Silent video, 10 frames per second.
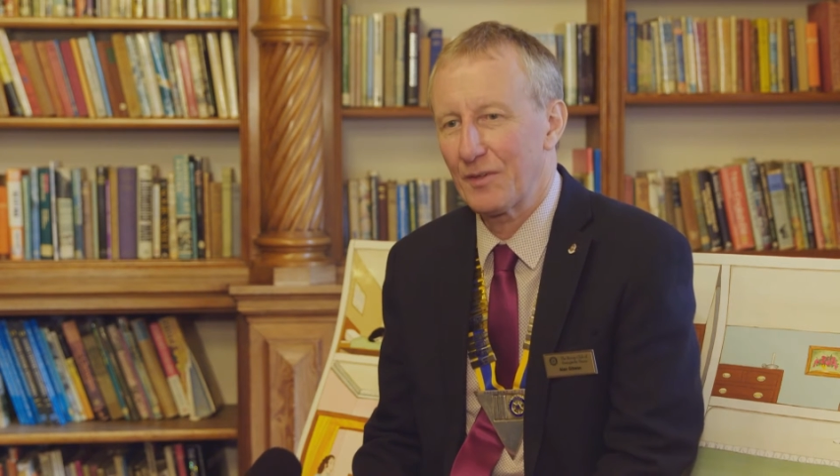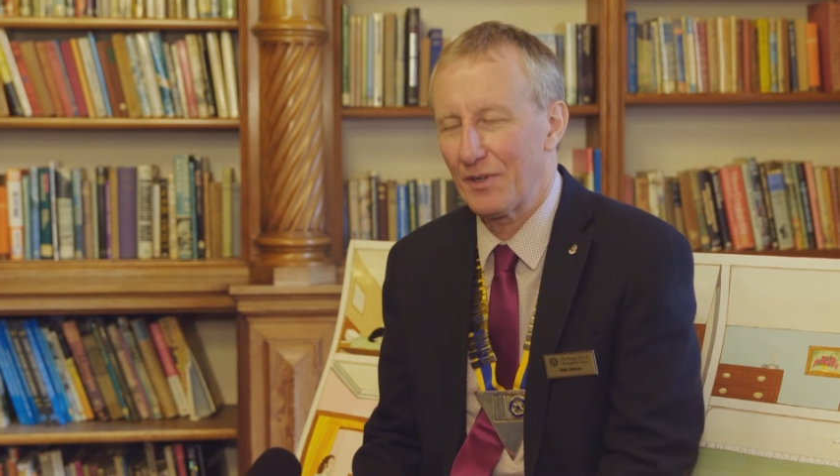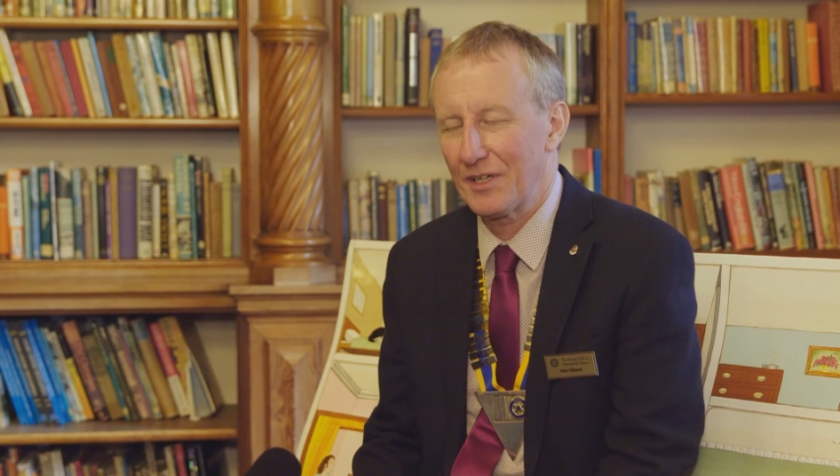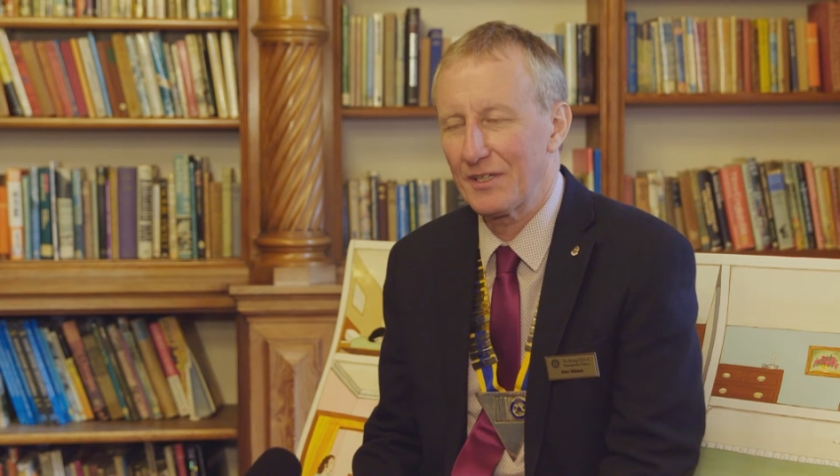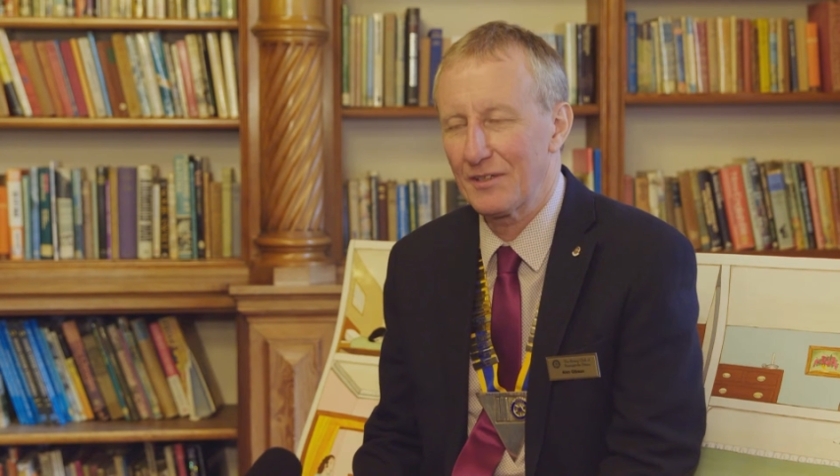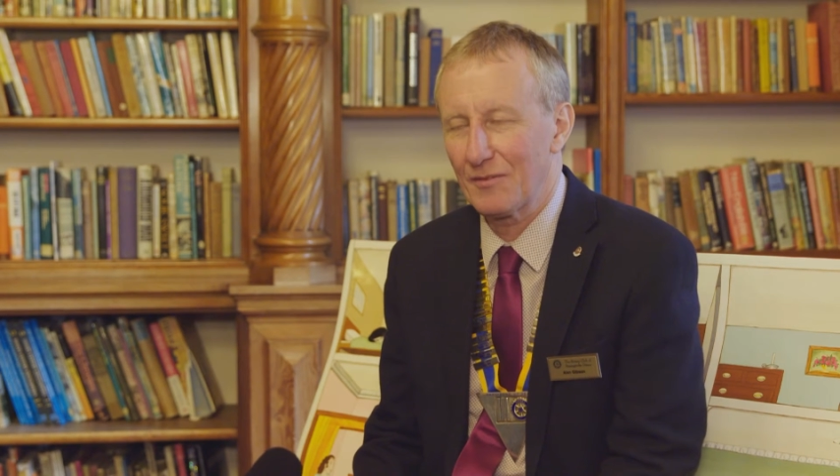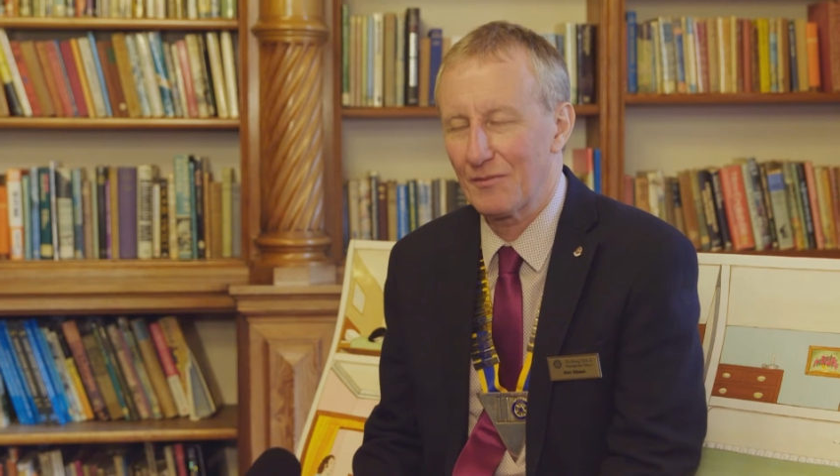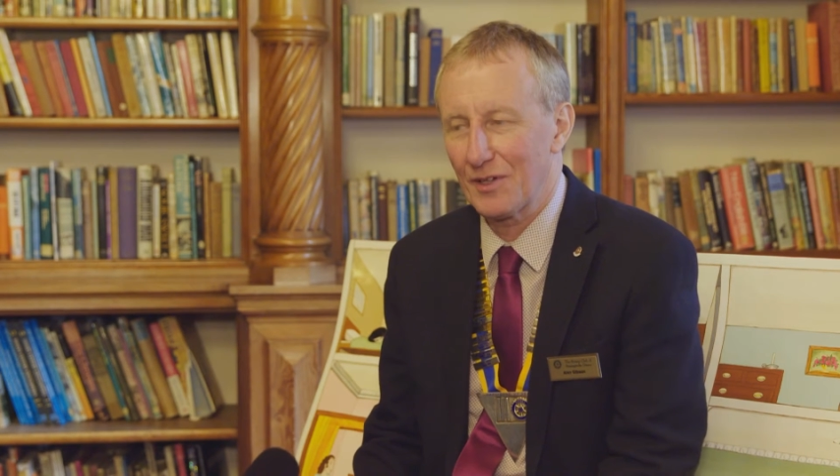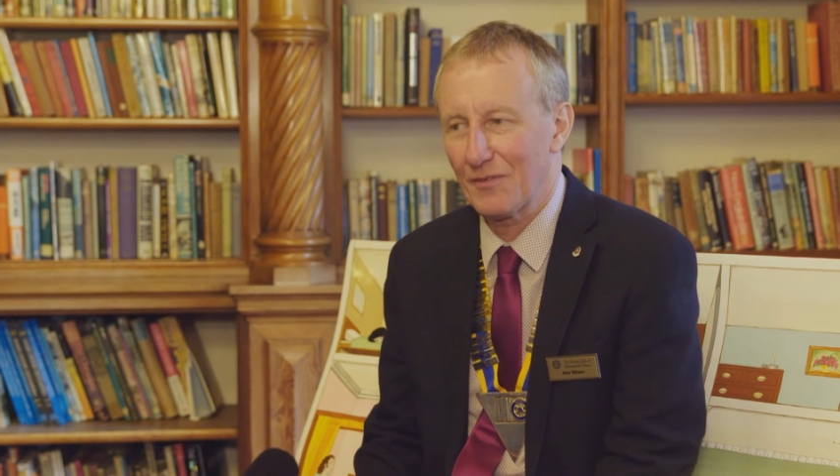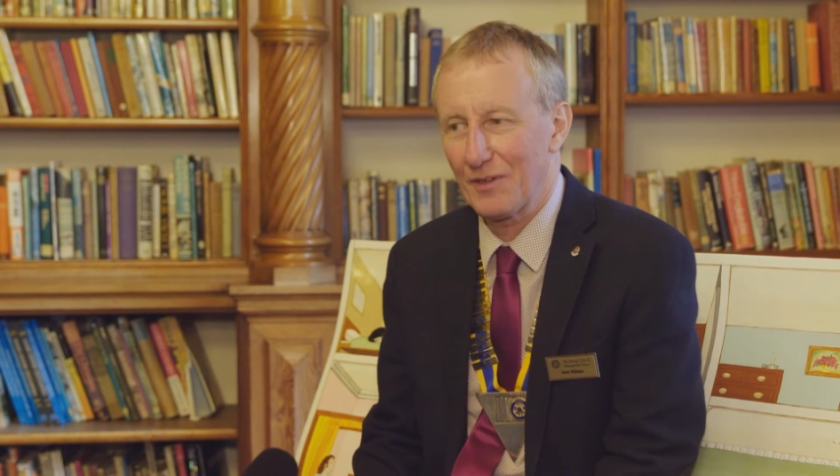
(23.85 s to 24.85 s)
when
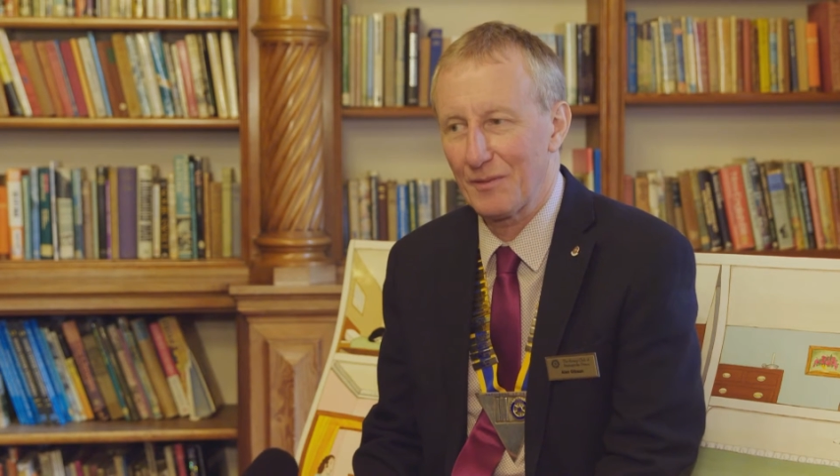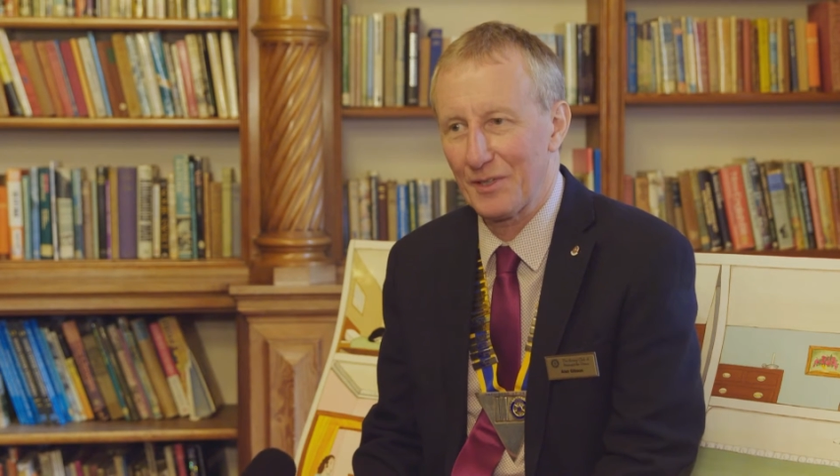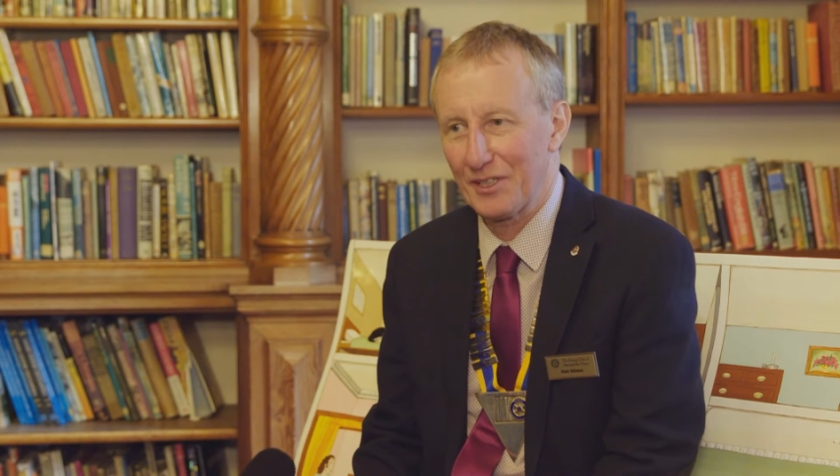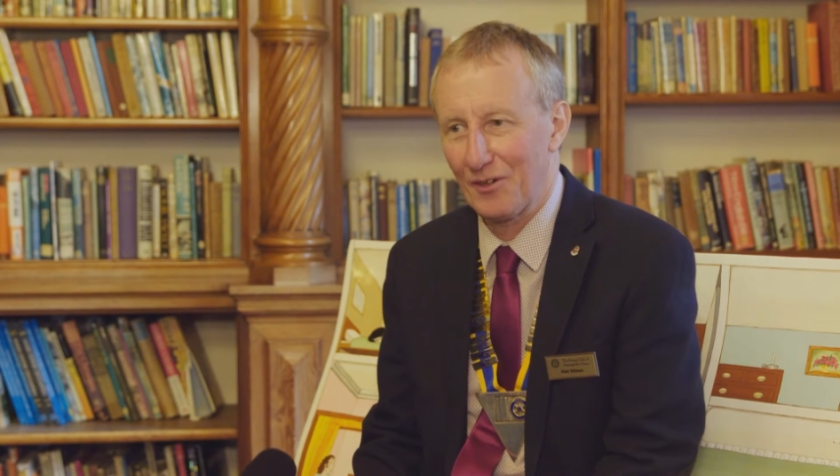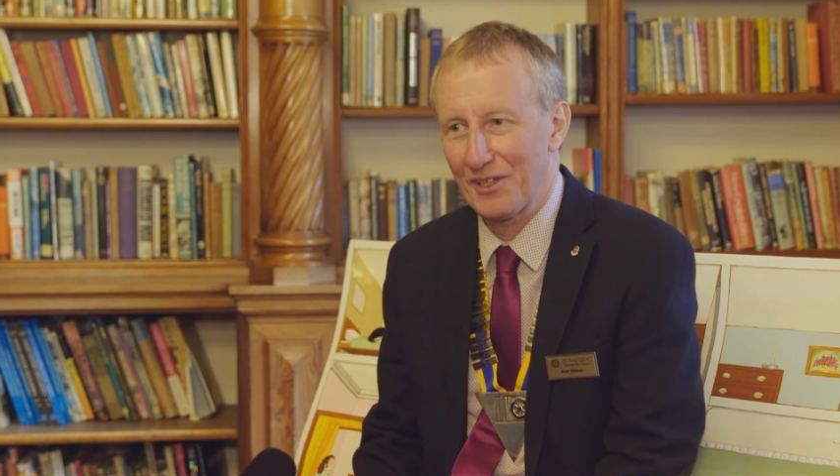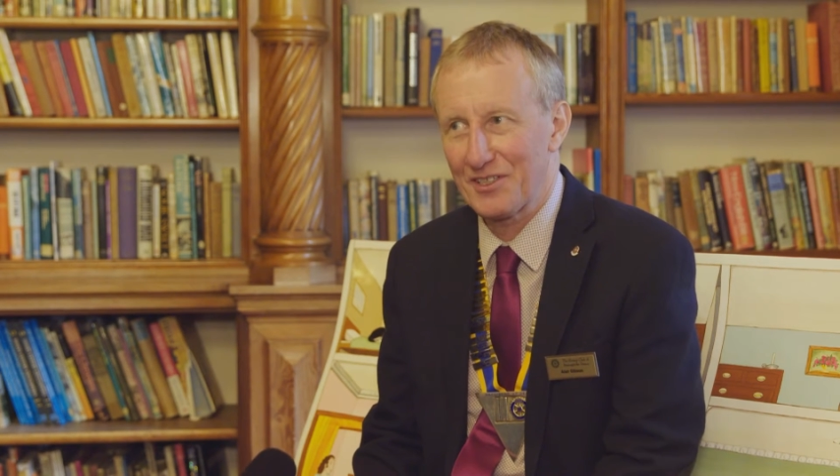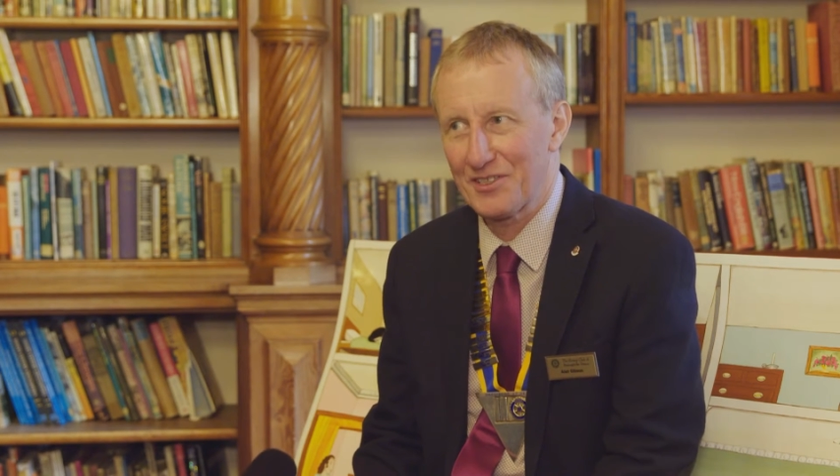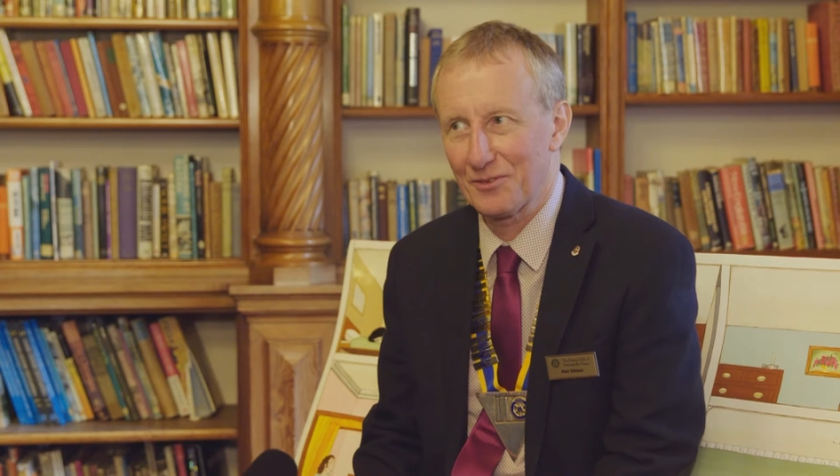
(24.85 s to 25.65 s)
one of my colleagues